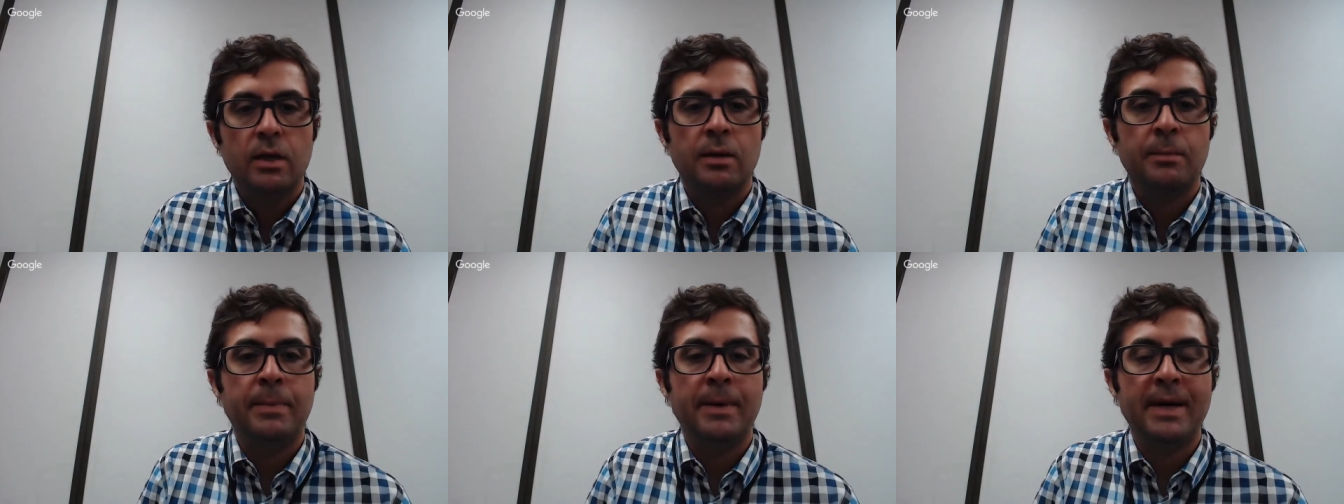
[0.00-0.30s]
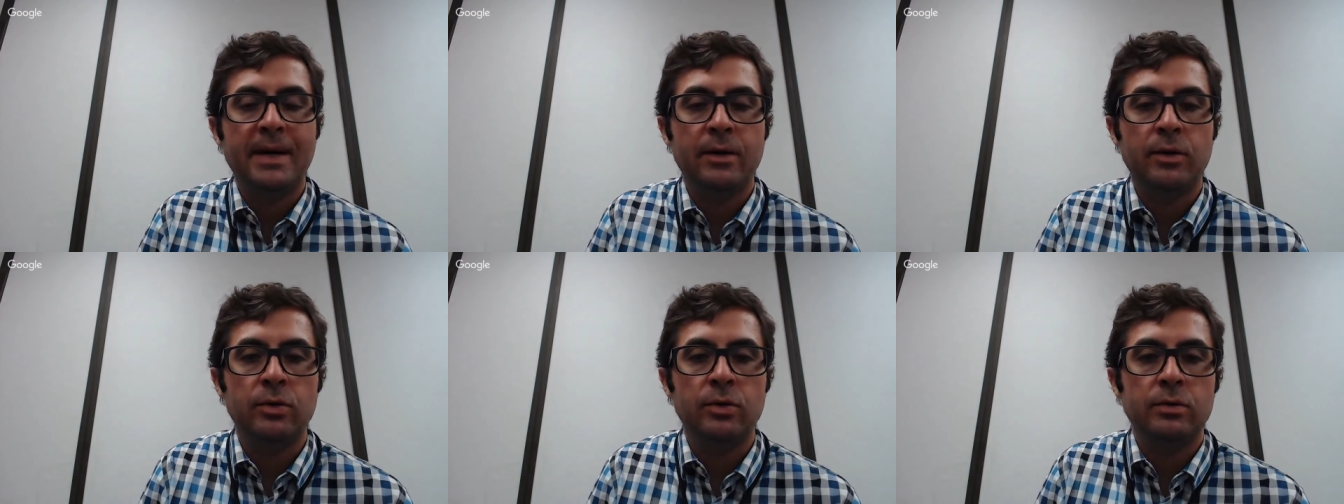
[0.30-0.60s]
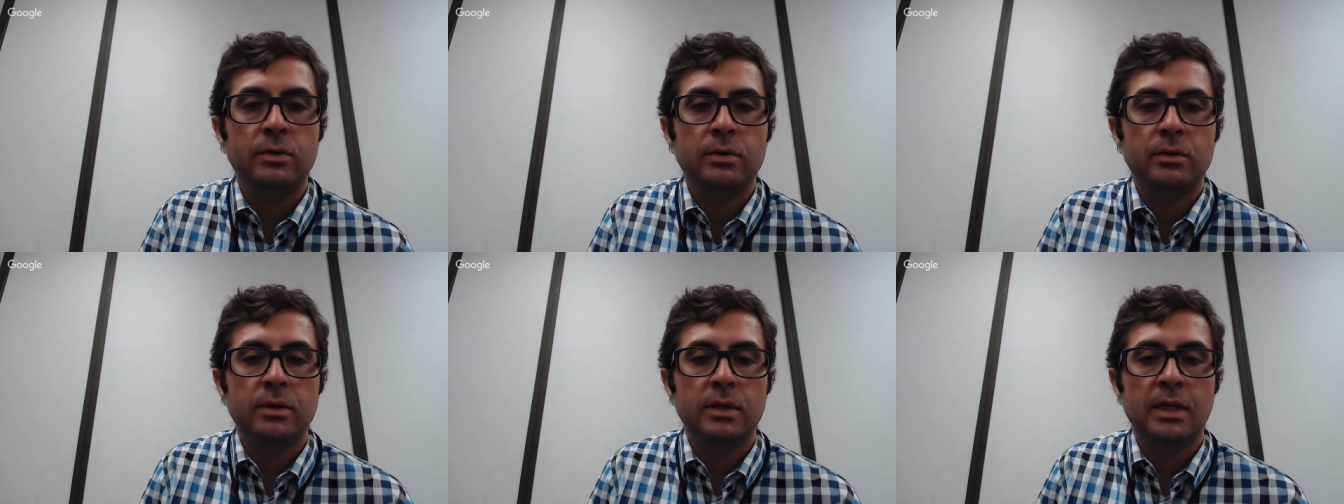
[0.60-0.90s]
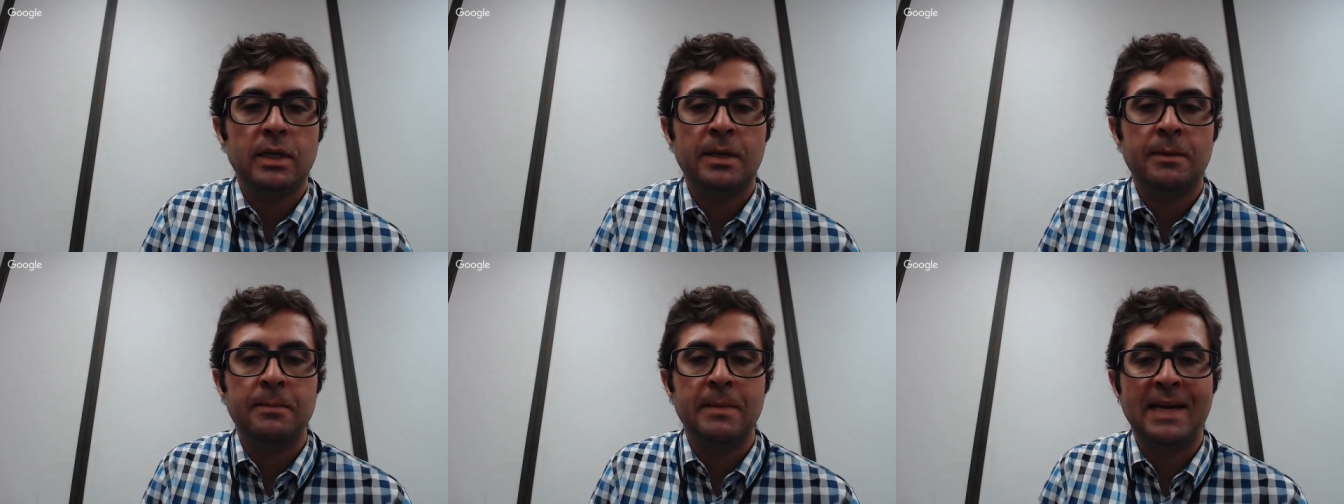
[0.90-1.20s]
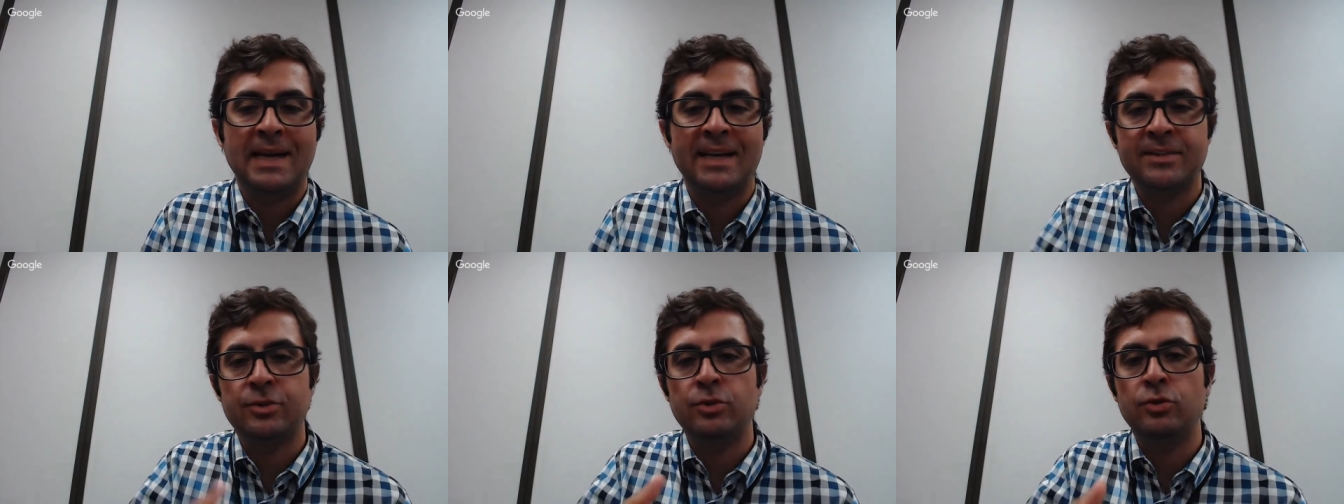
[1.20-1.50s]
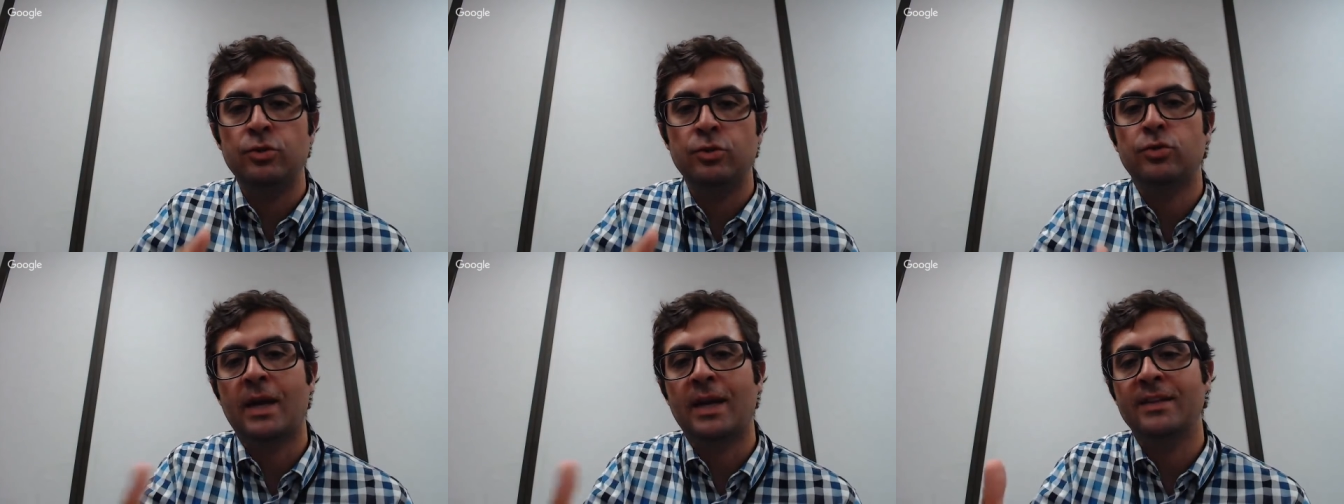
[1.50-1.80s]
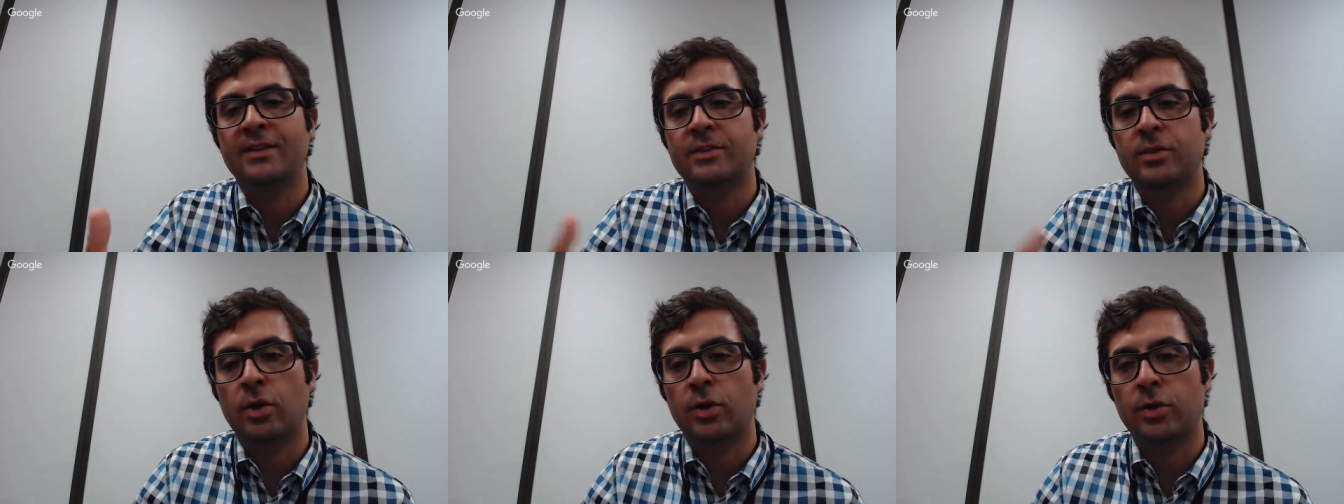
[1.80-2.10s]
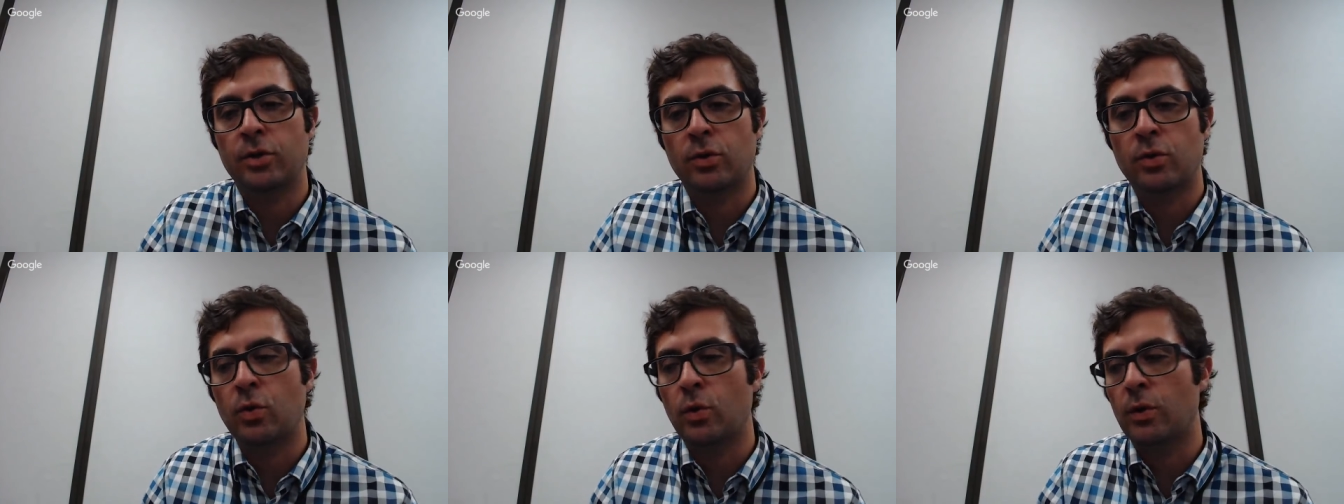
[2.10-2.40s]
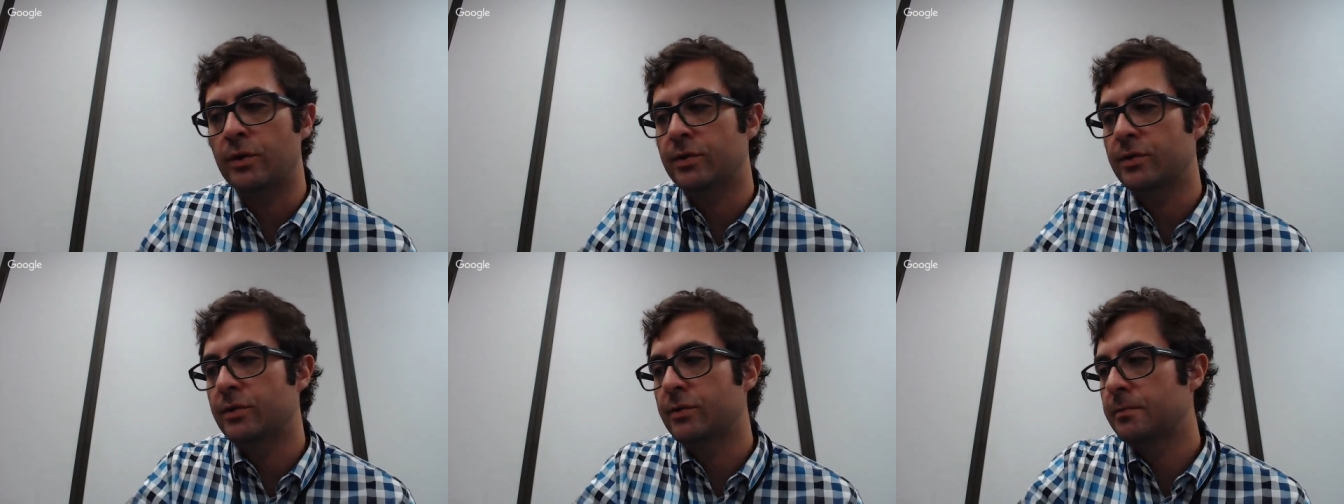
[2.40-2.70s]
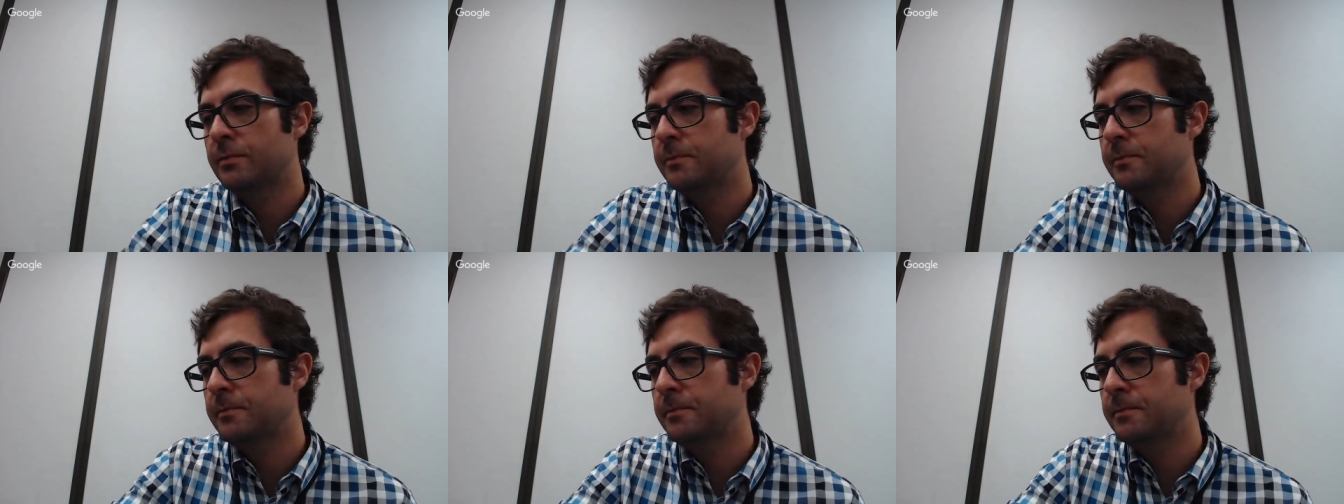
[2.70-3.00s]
about as you try and start your course.